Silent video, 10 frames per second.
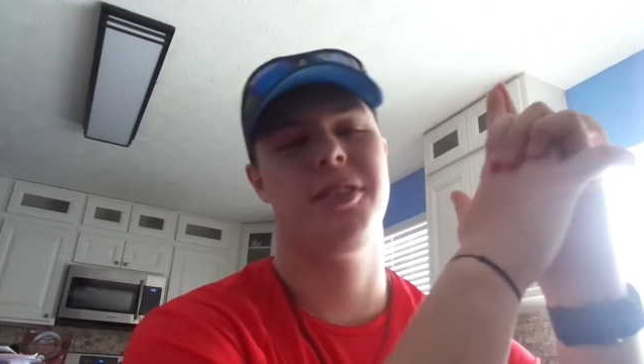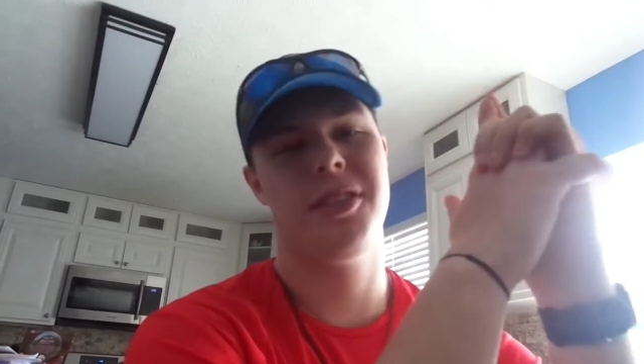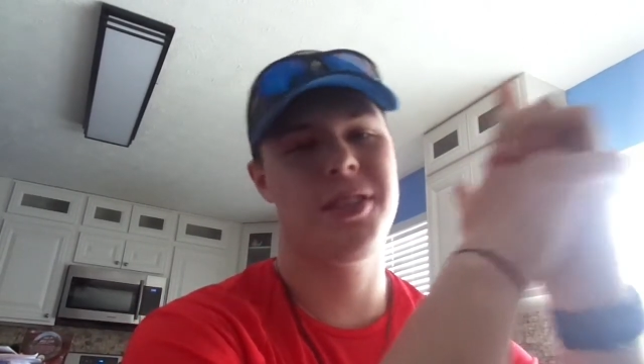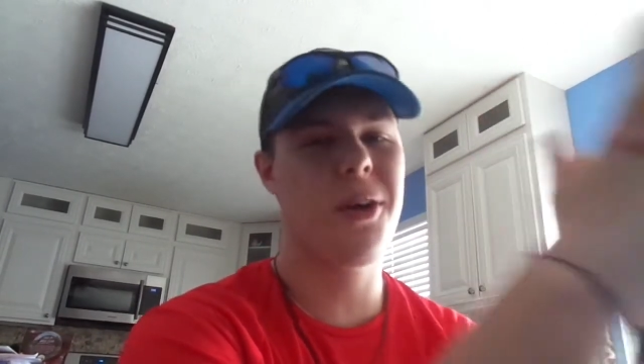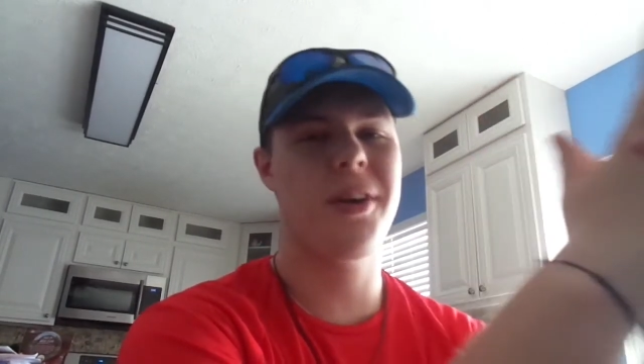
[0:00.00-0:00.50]

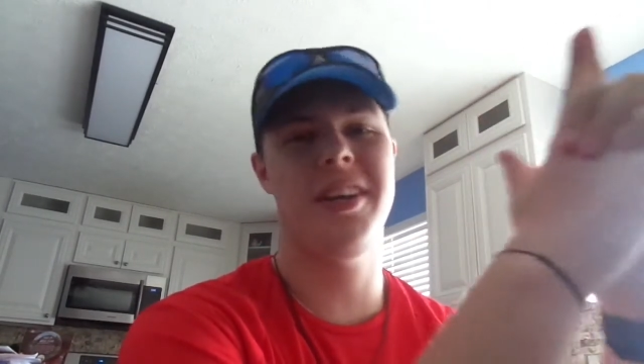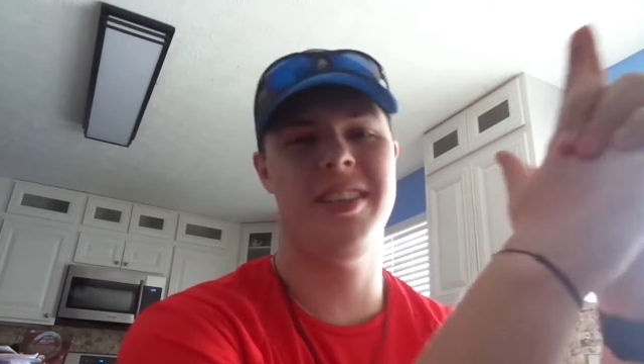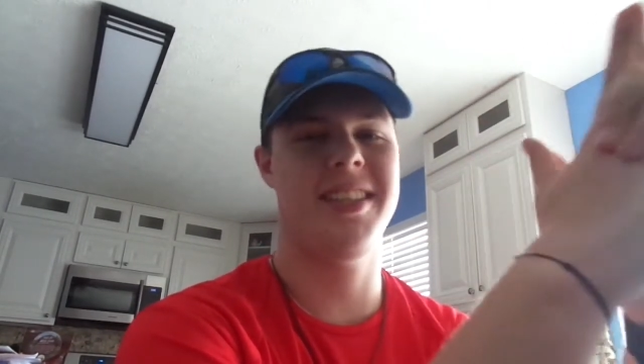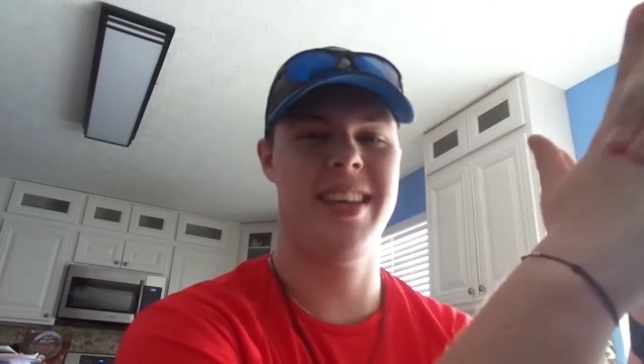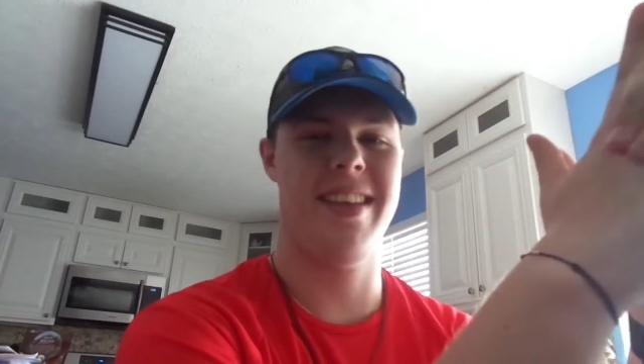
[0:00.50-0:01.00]
so good
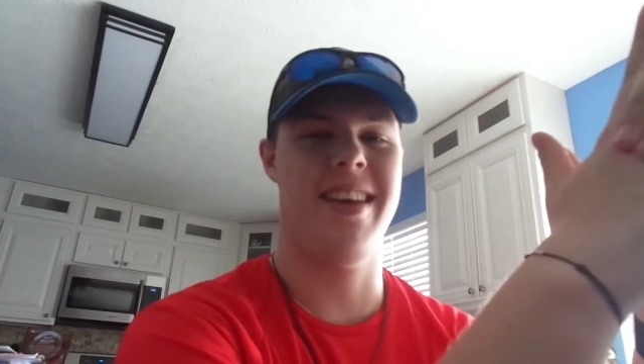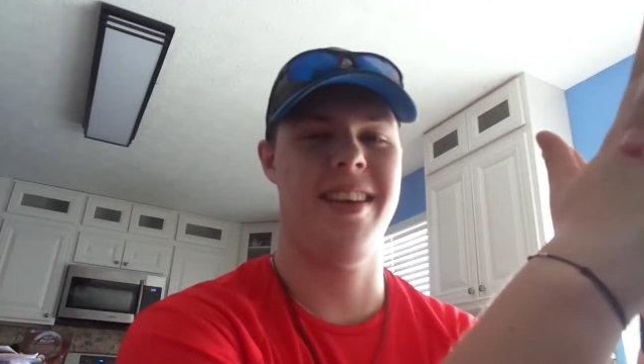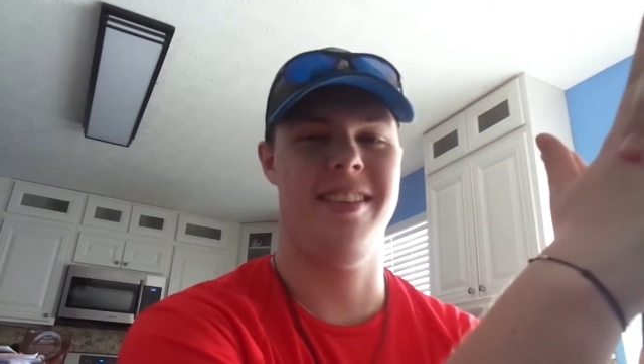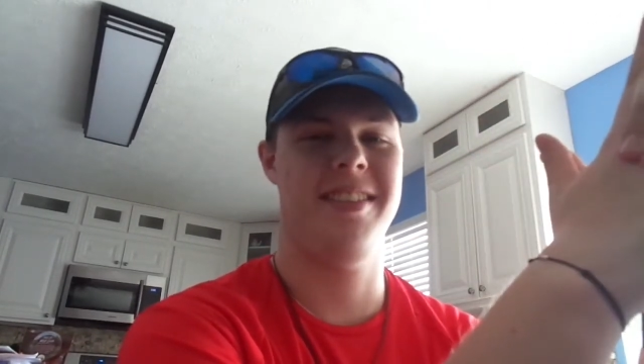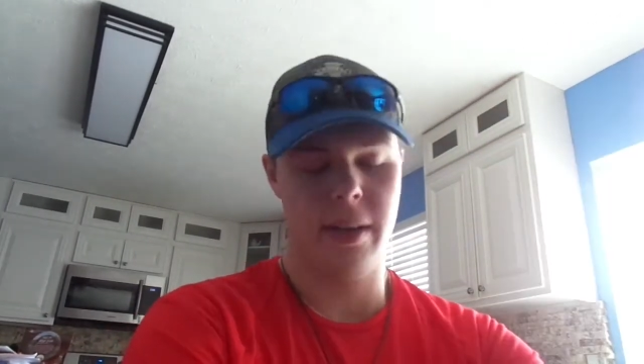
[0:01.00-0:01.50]
to say
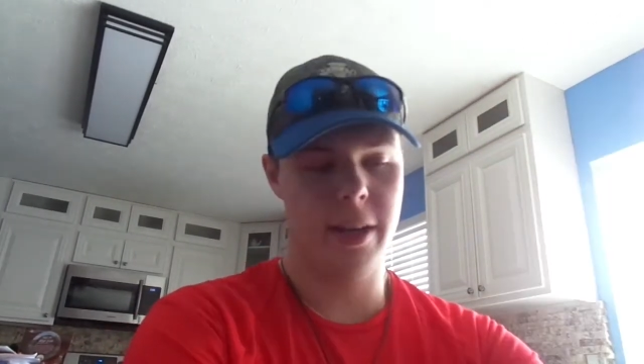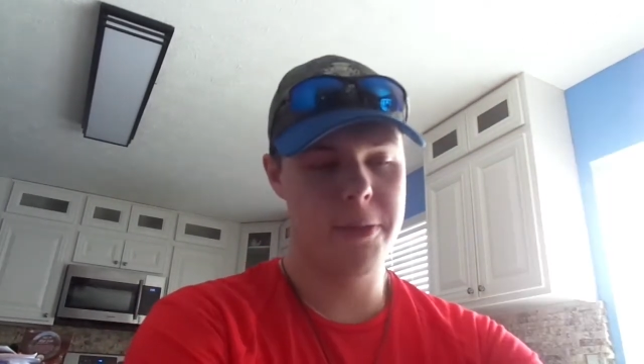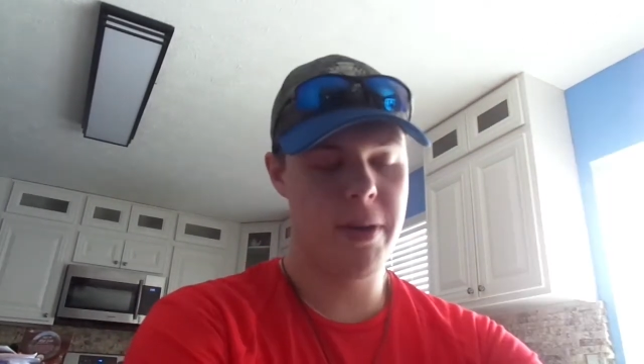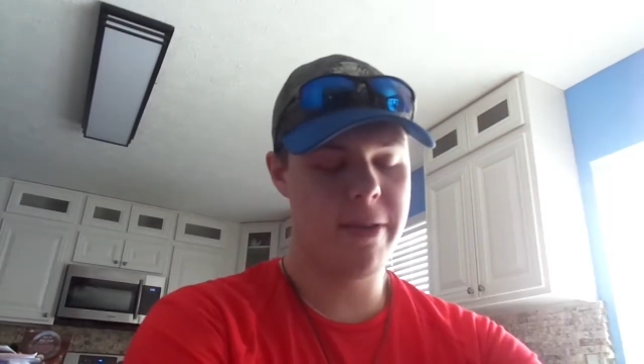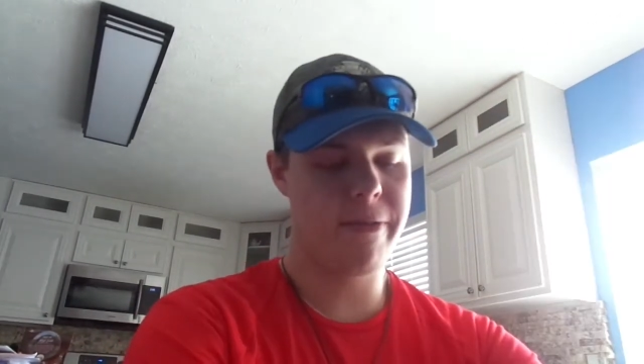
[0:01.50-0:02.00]
that.
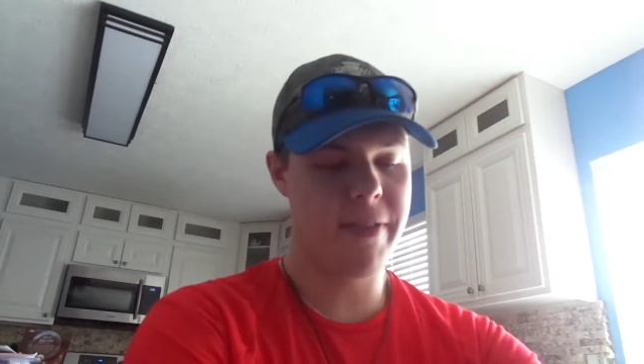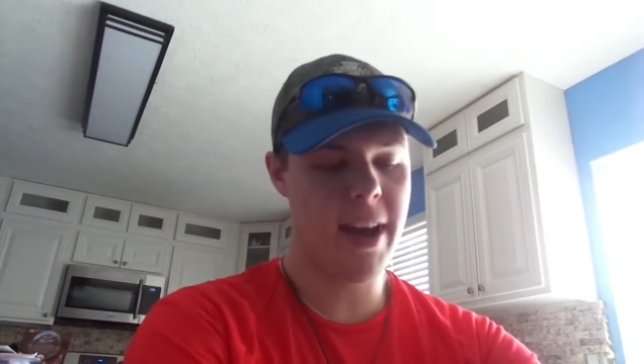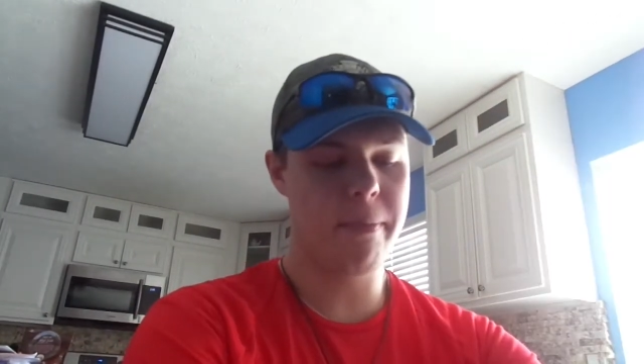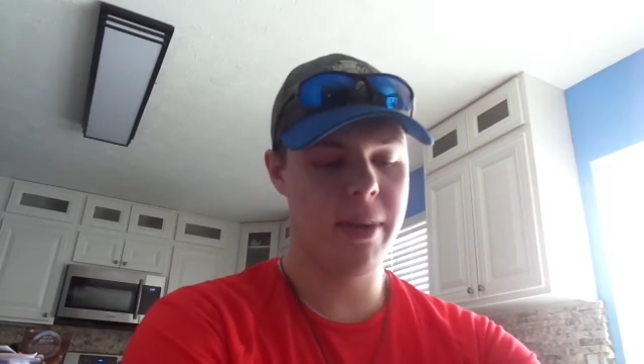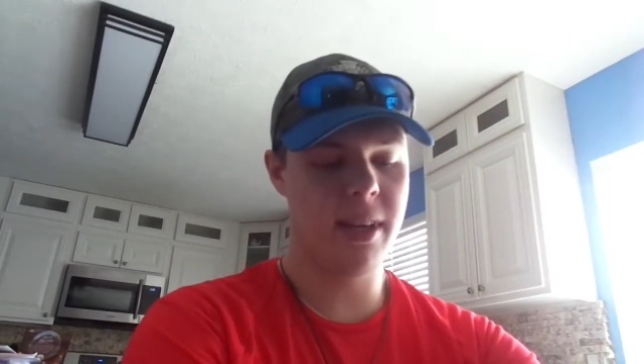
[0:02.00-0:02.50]
It's been a
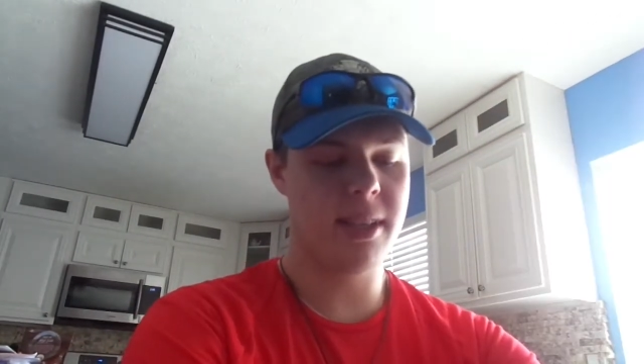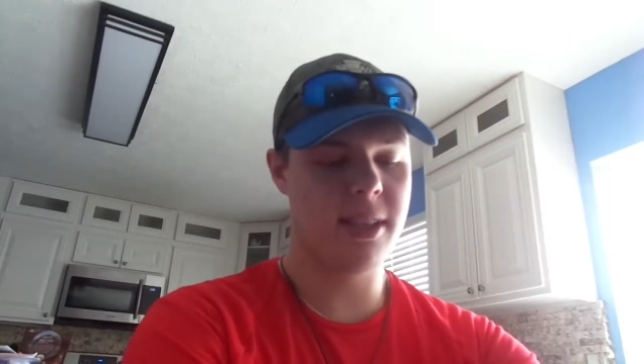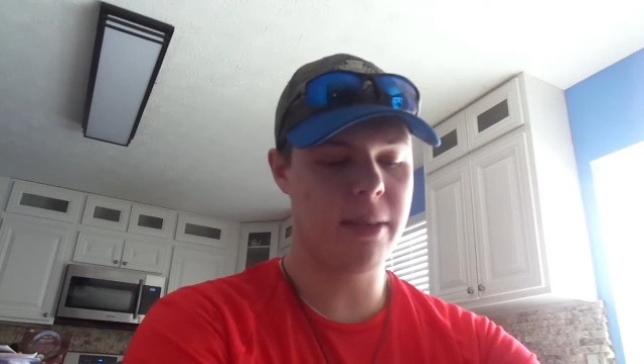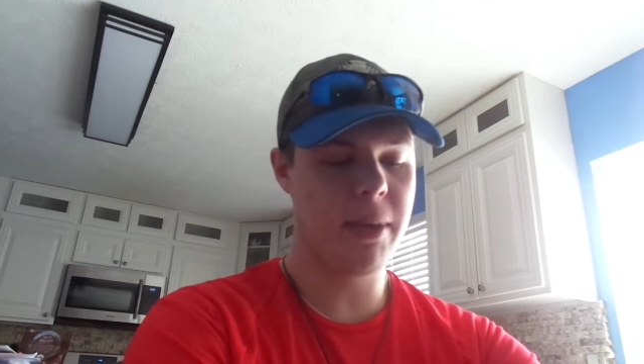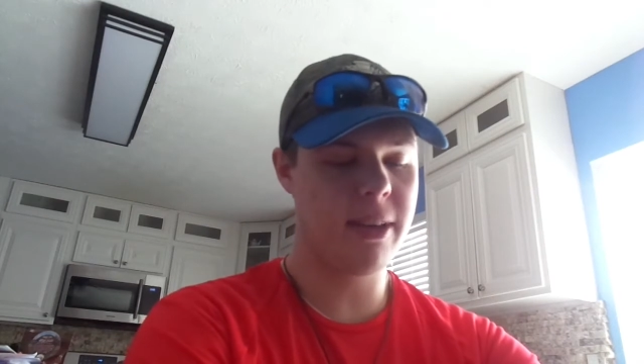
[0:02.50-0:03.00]
fat minute
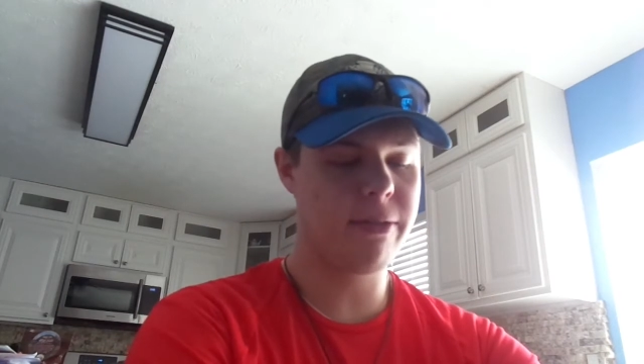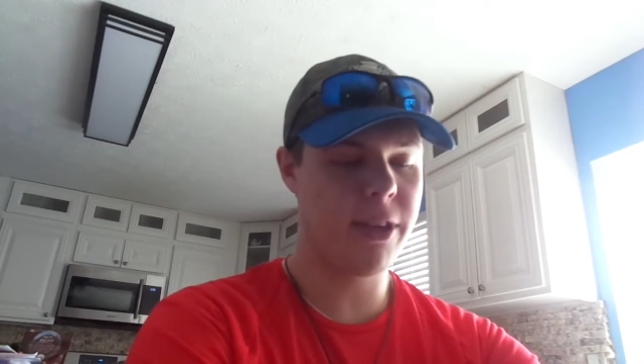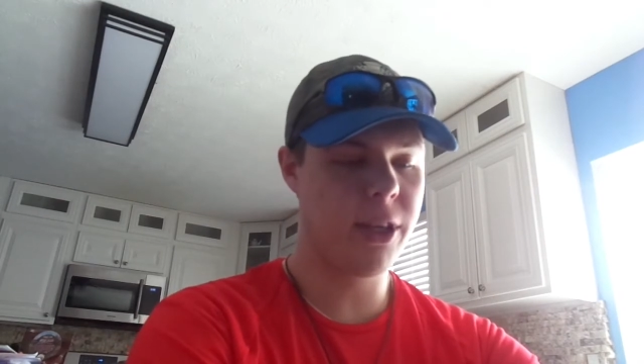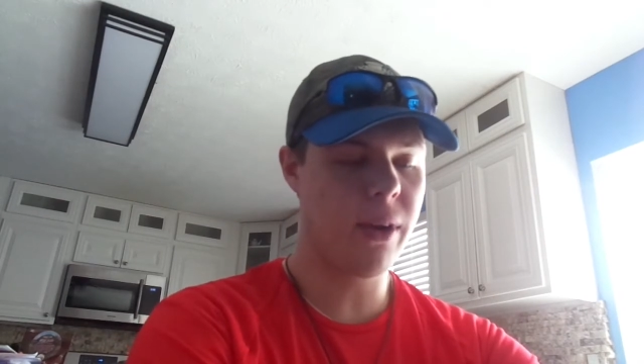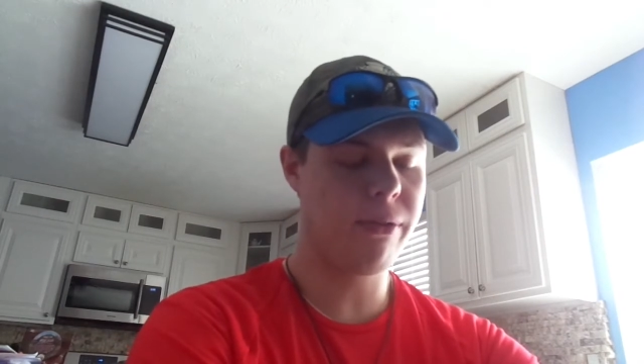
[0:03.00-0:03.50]
since I made a video.